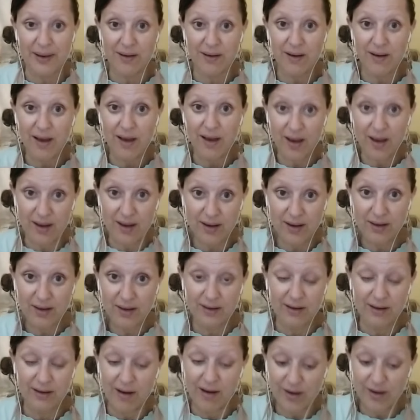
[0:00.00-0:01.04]

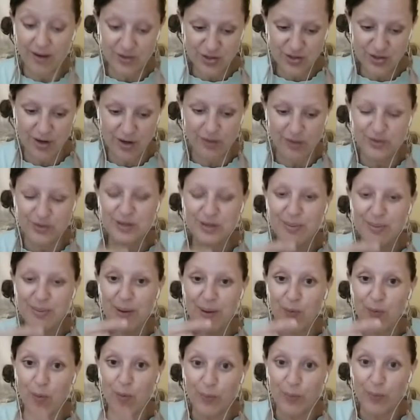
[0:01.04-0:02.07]
our childhood and about
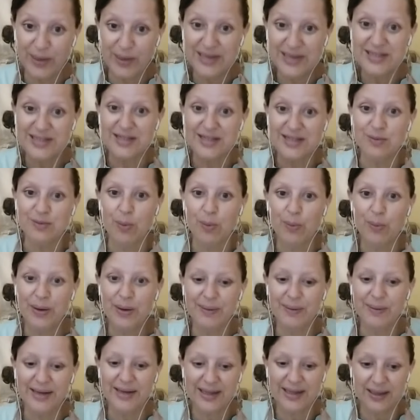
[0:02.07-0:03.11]
what we did when we were
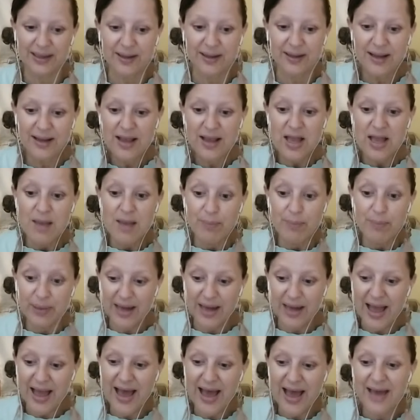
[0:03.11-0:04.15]
little, but
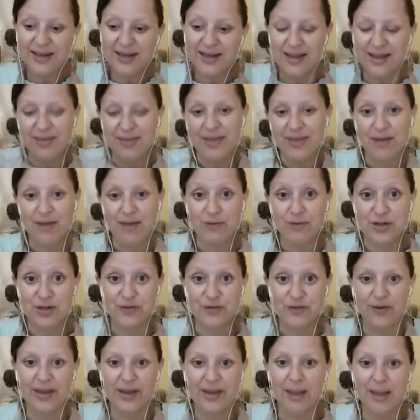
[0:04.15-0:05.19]
add in that rich
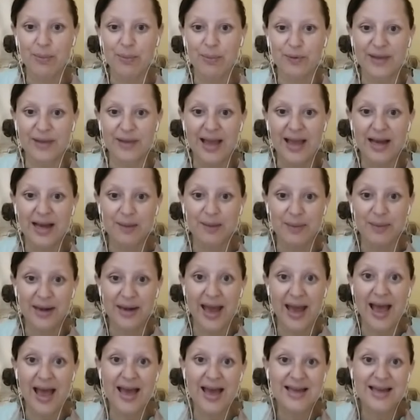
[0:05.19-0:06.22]
vocabulary element,
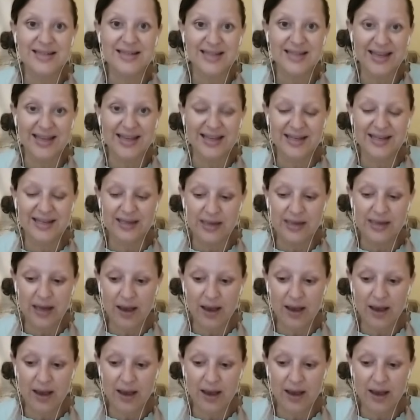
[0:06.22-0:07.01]
add in